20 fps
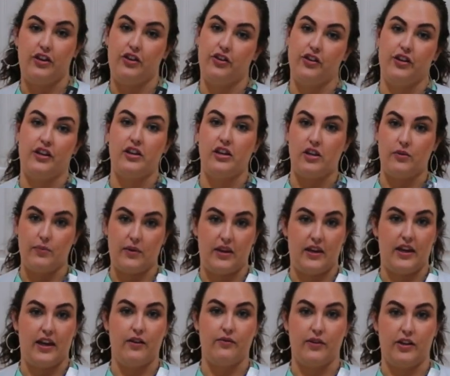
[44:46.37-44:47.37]
your
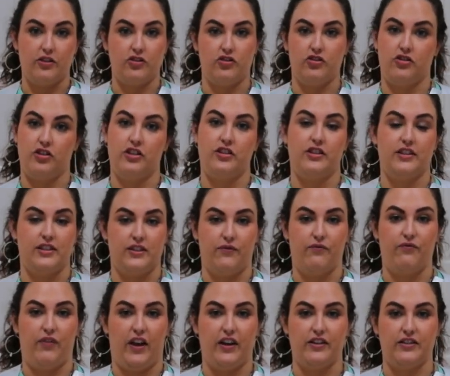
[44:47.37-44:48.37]
EPA registered
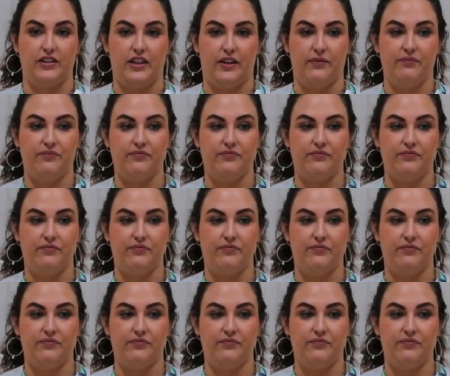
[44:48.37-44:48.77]
disinfectant.